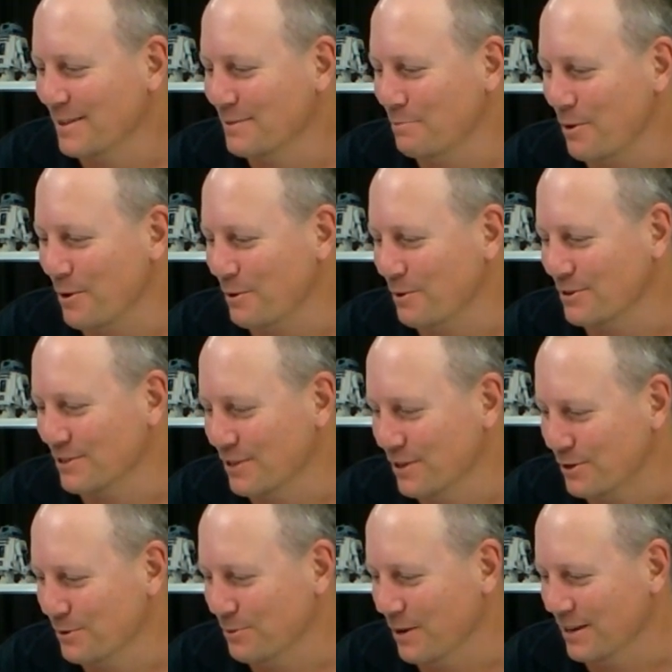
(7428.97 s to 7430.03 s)
probably wasn't a
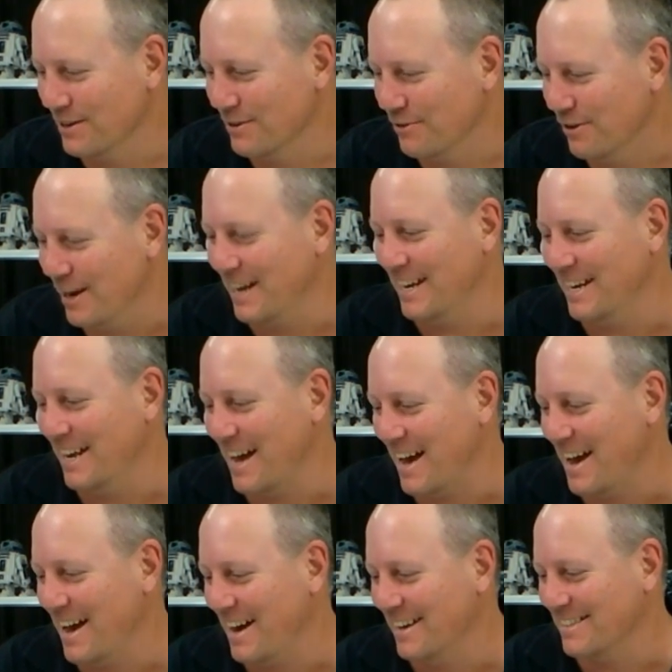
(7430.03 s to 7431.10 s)
good one to read
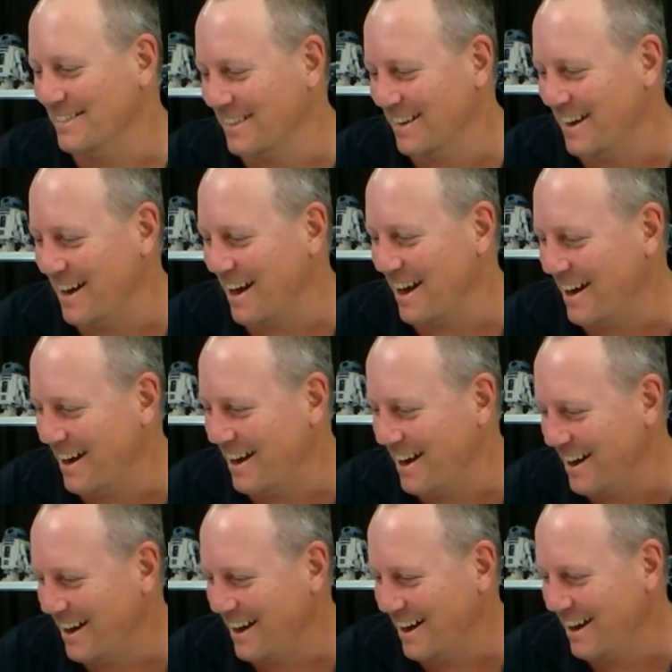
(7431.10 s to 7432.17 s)
out.
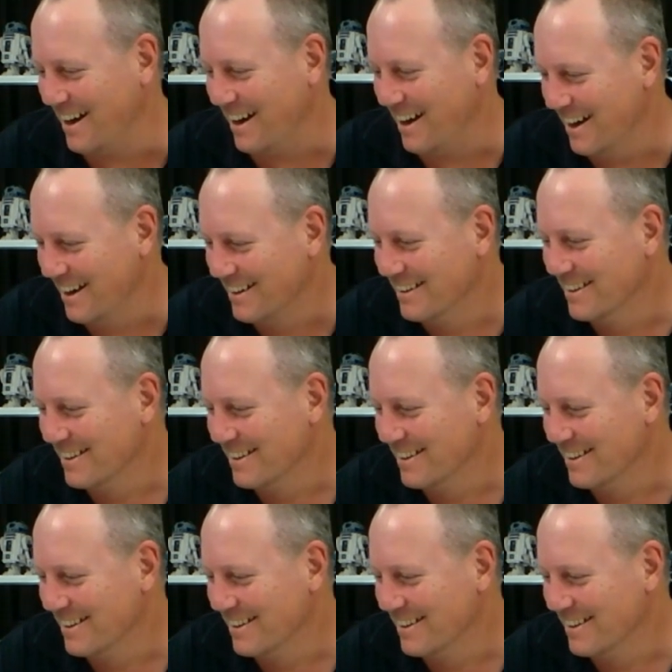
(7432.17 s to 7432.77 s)
I